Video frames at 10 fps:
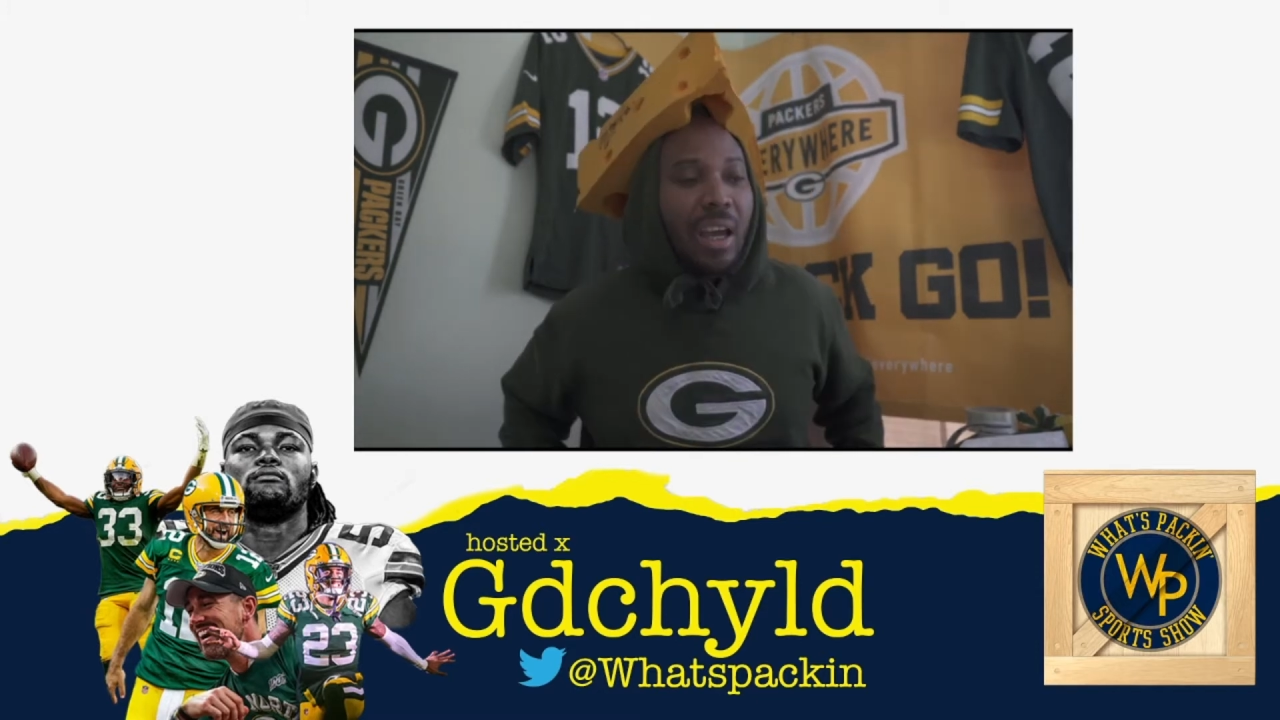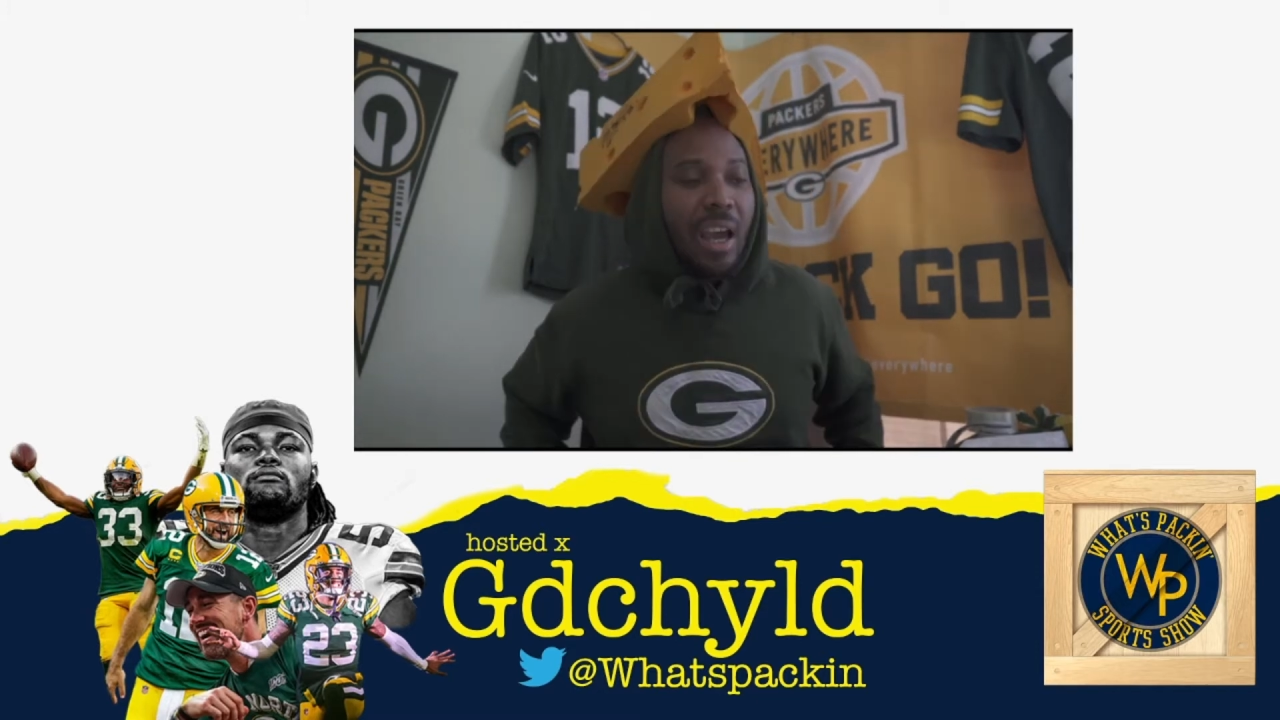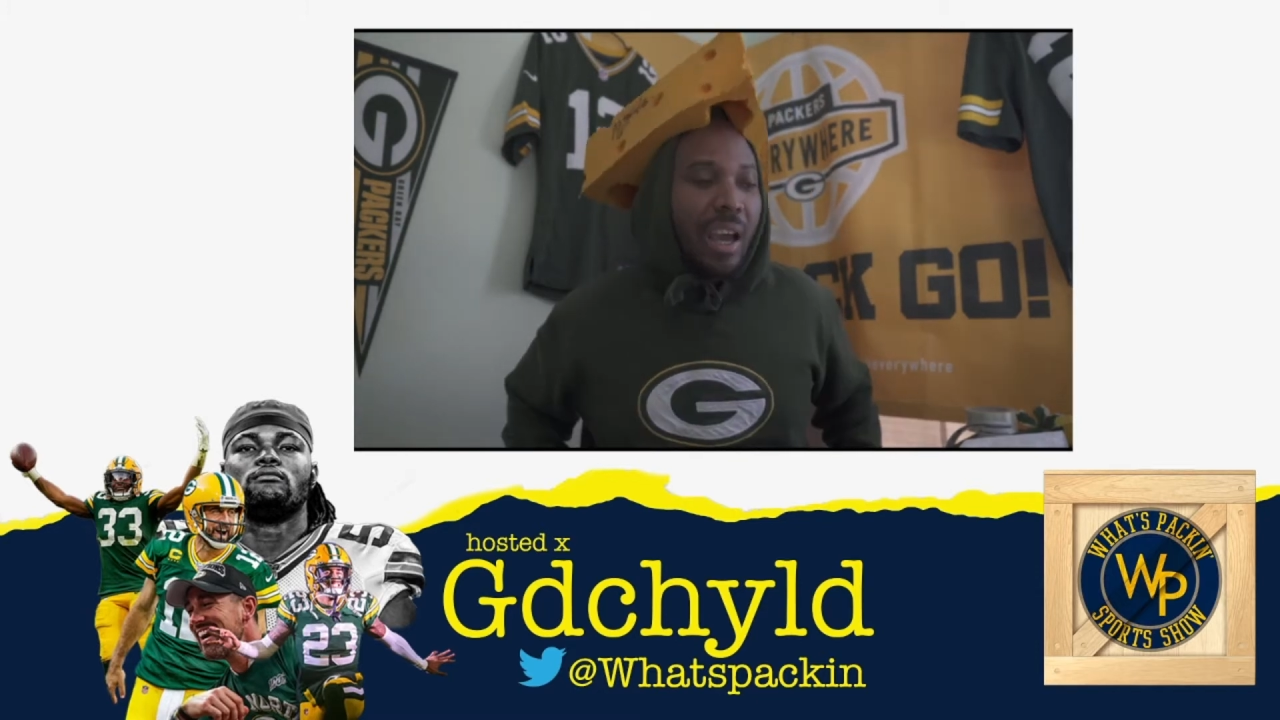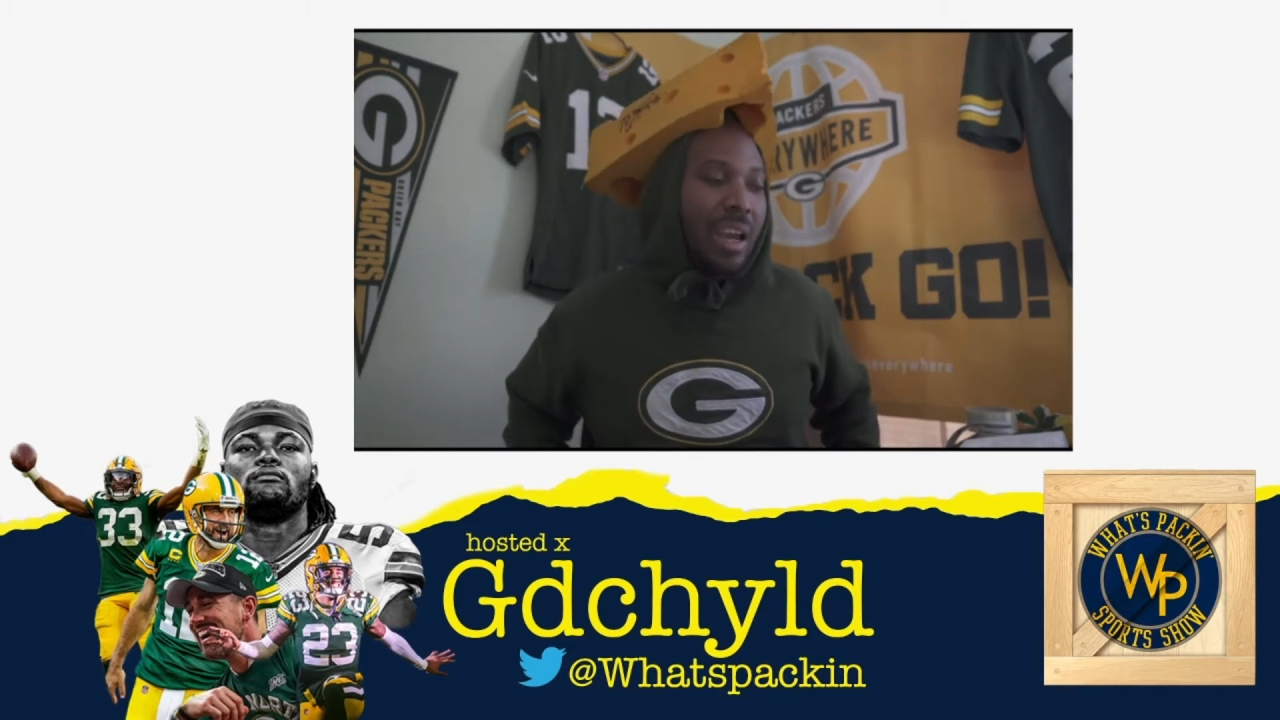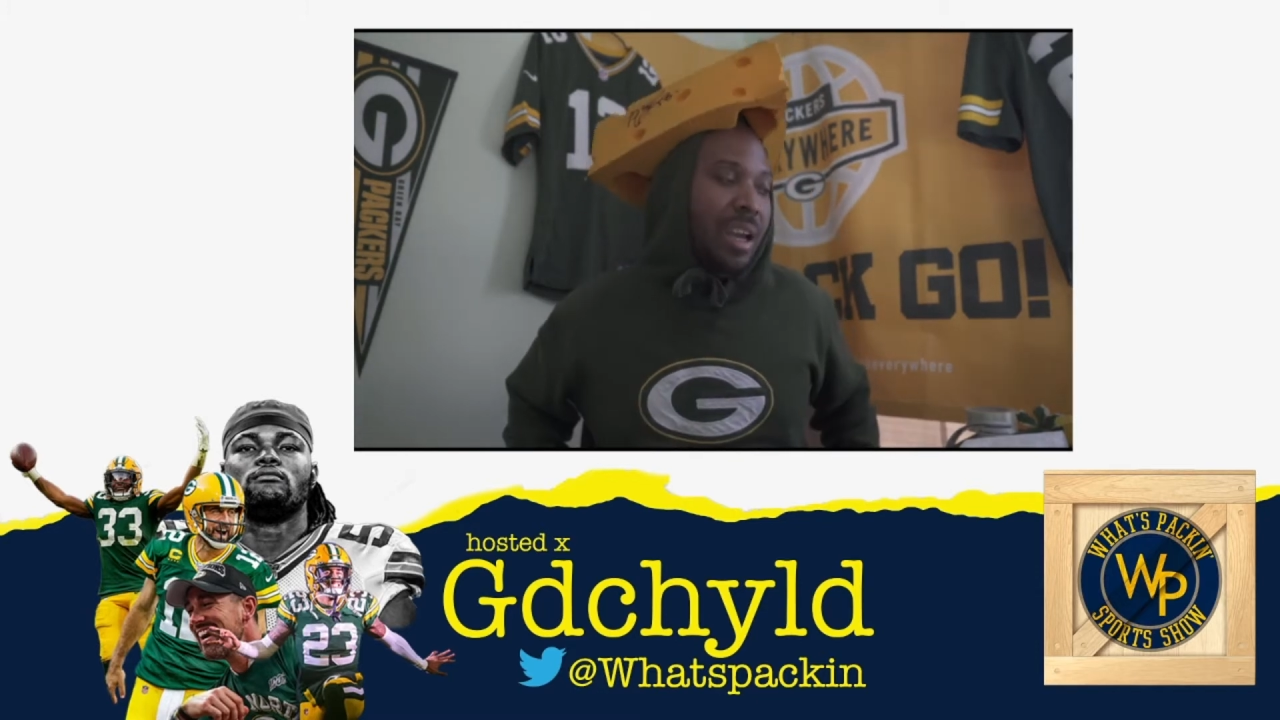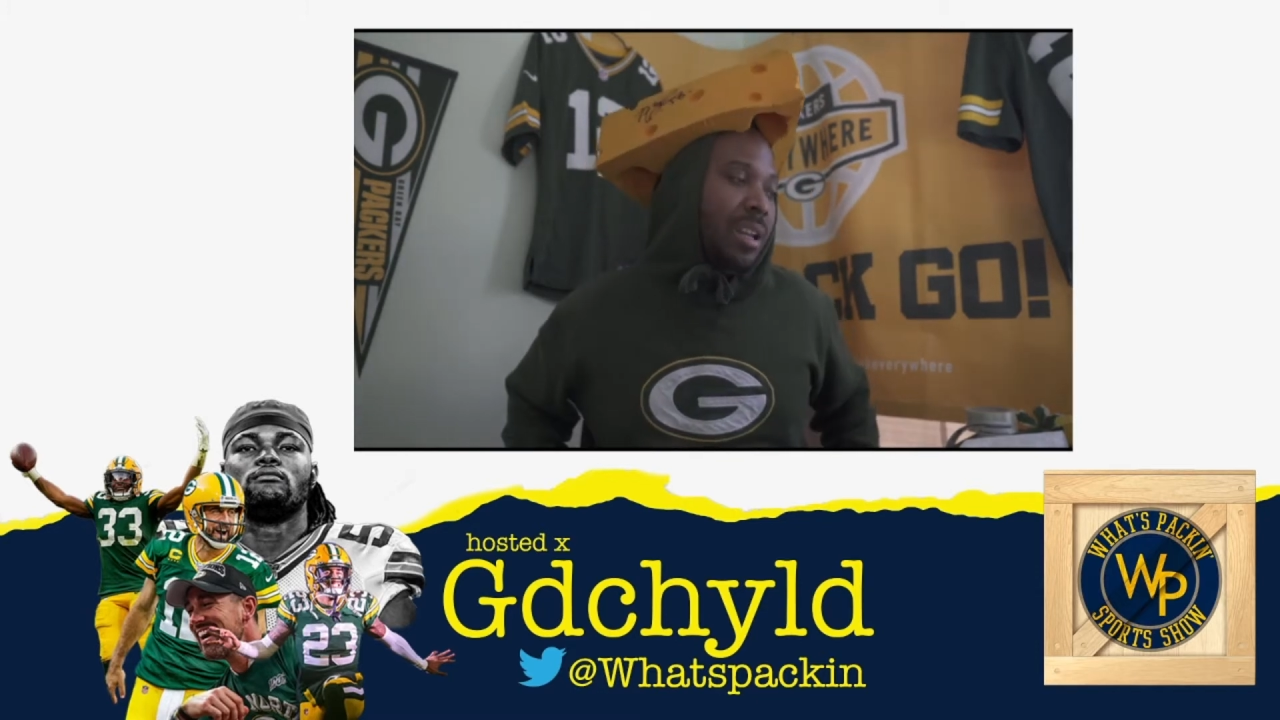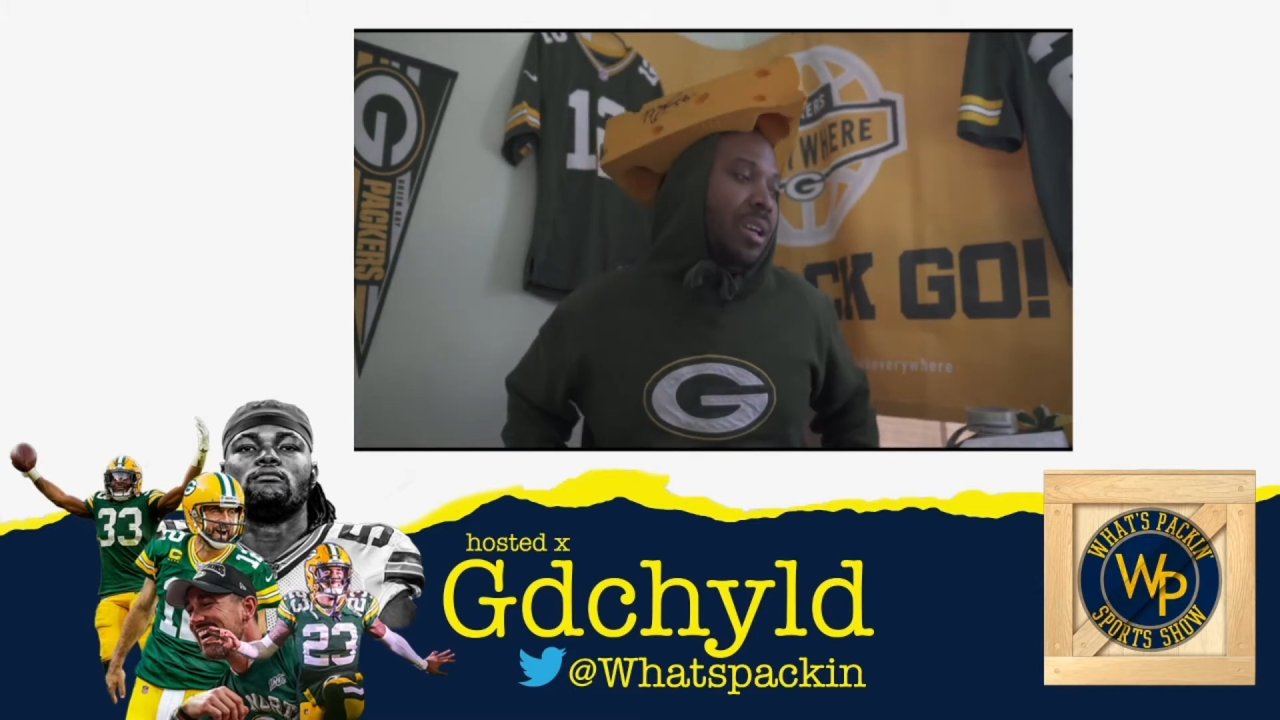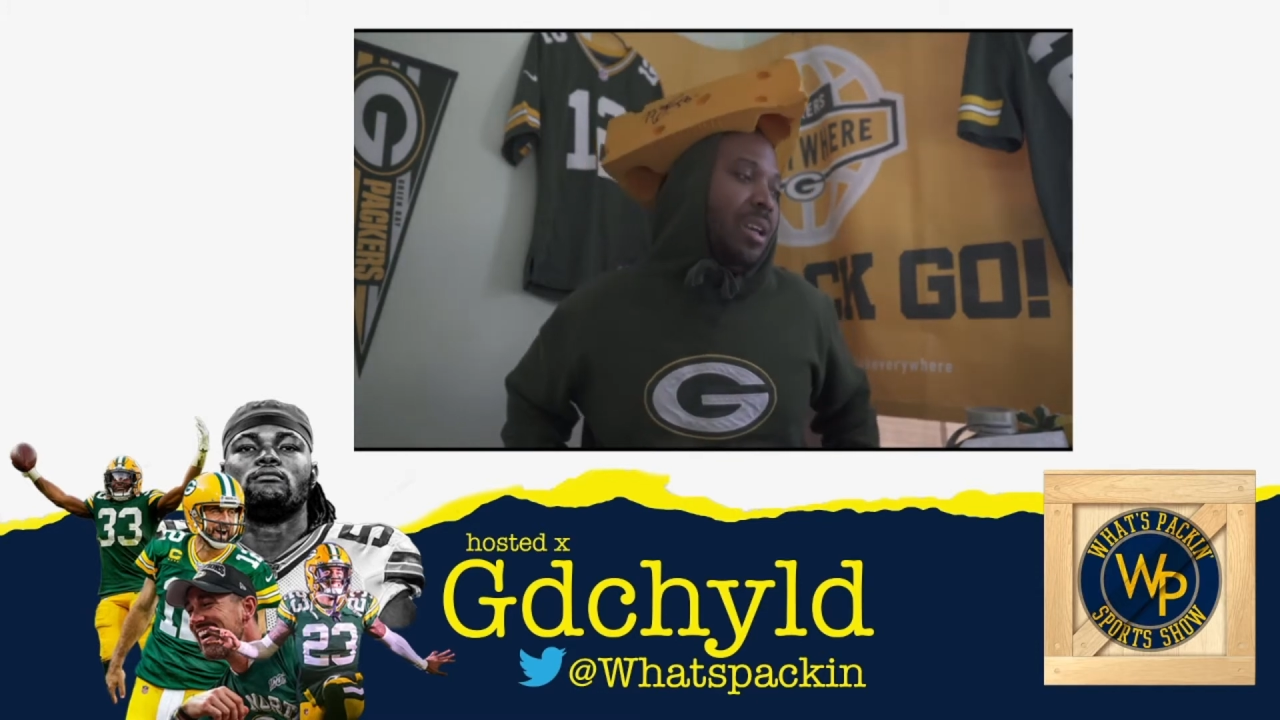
And